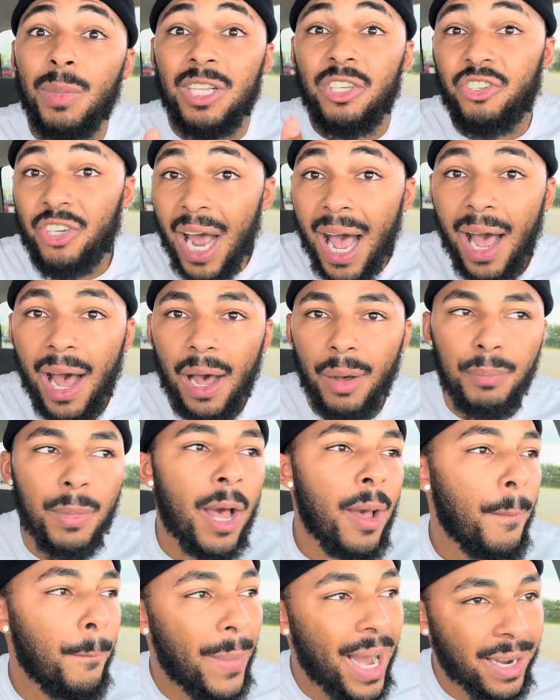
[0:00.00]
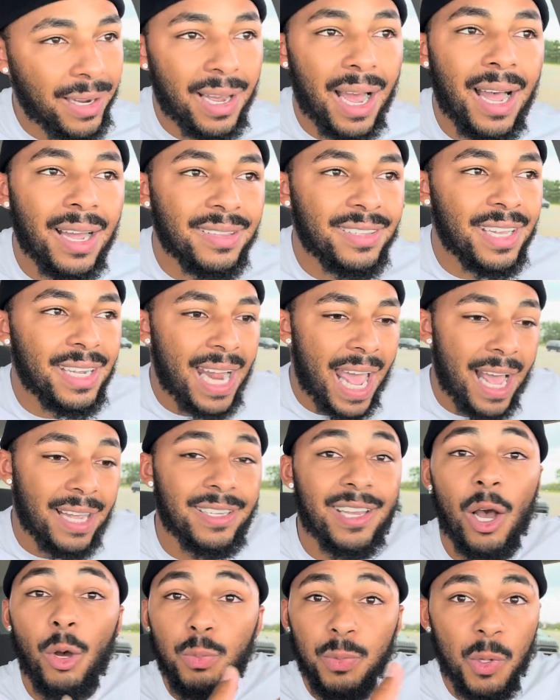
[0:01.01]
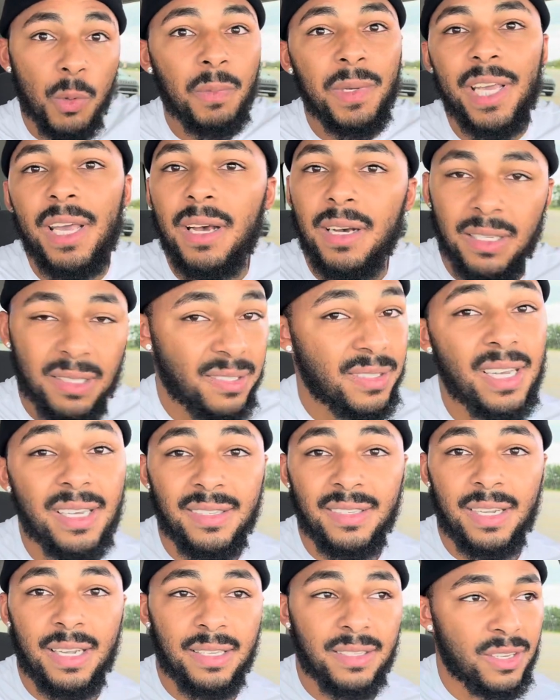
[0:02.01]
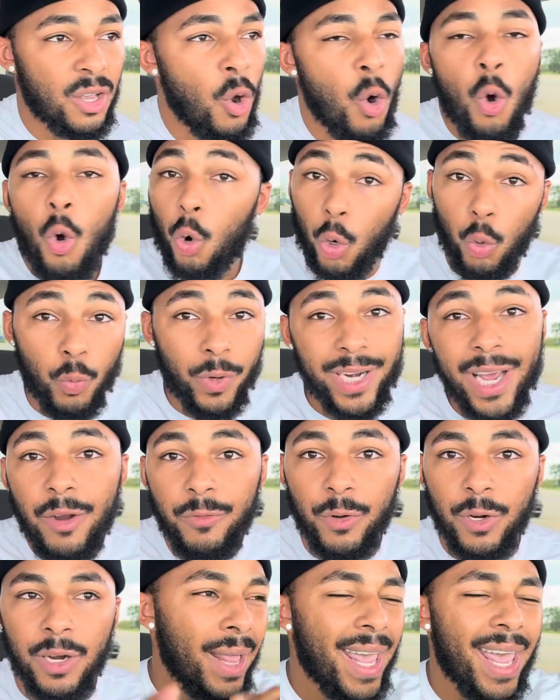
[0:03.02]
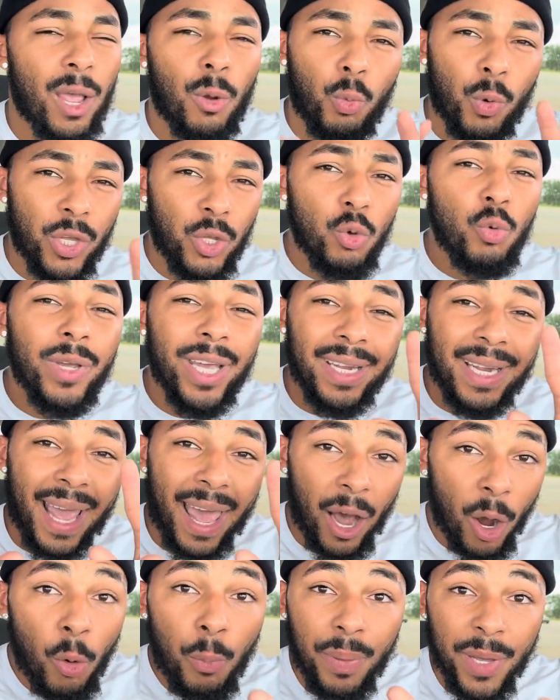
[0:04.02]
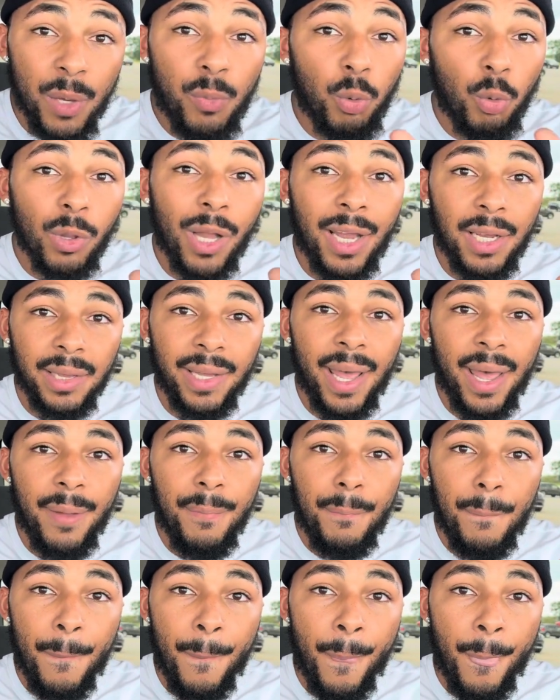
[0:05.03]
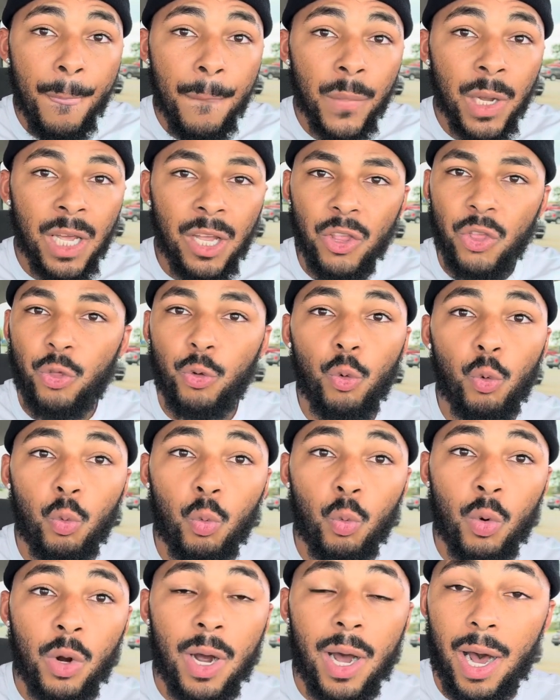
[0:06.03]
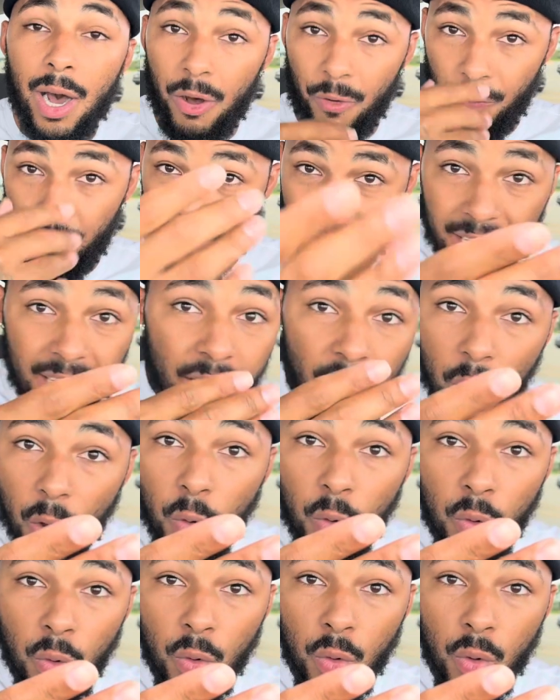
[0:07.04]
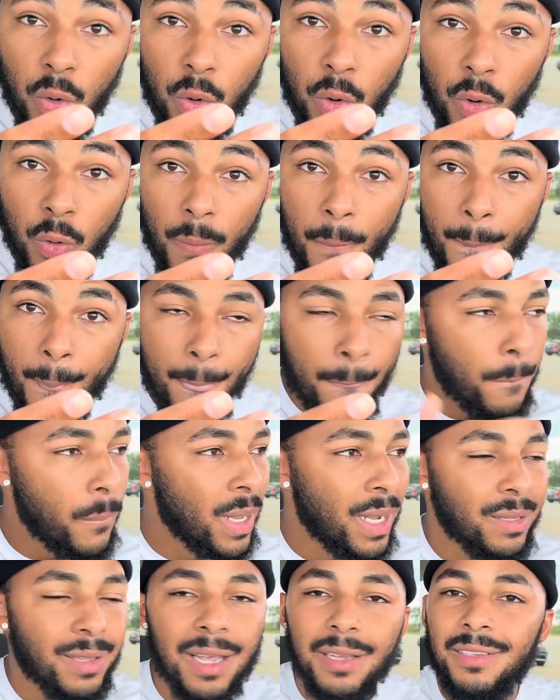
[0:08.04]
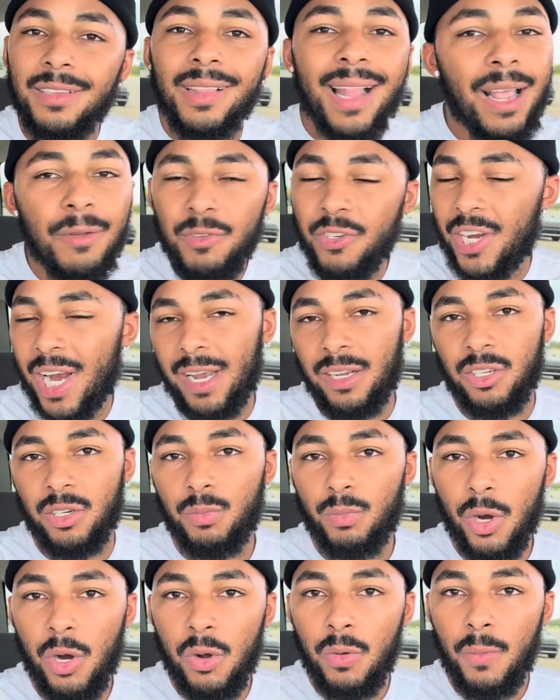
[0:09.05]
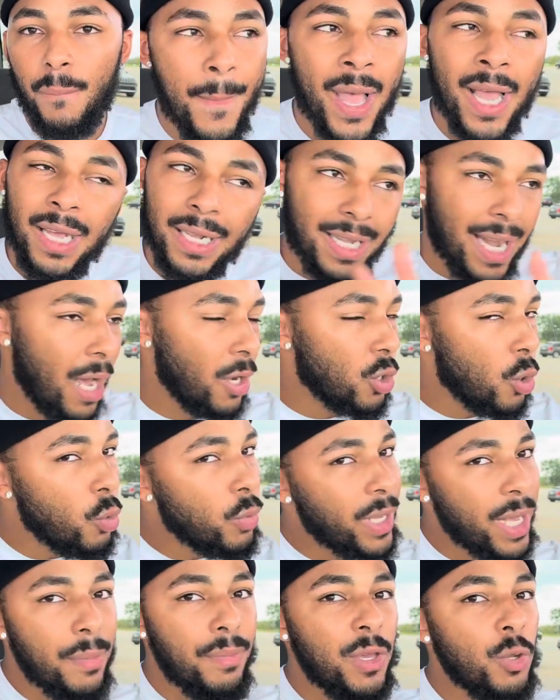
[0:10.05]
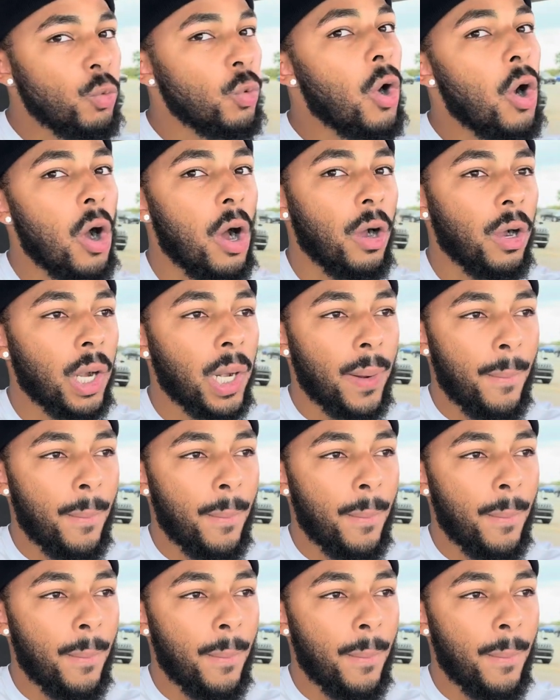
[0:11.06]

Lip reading: a job. My content has helped them get assistance or whatever. And when you can help people like that through a video, that's life changing, bro. Now, don't get me wrong.